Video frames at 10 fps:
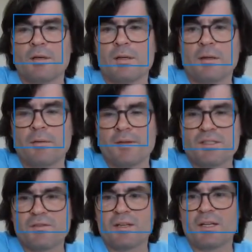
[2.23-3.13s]
Hello, in
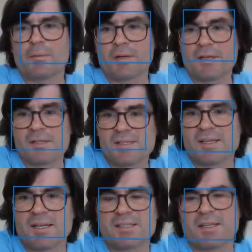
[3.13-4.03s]
this video we're going to
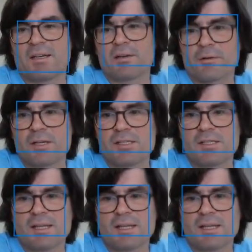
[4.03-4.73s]
discuss an integration